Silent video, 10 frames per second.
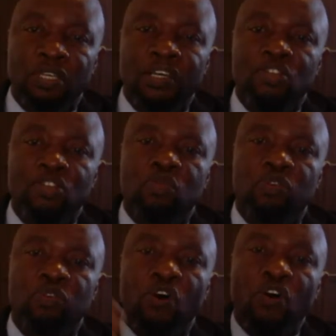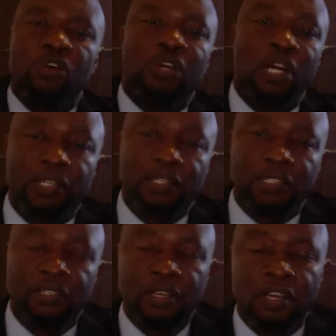It has to be
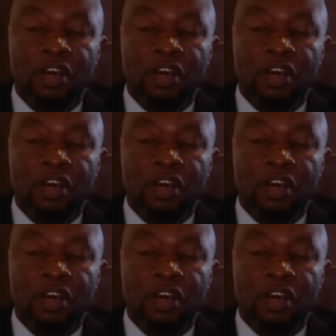authorized.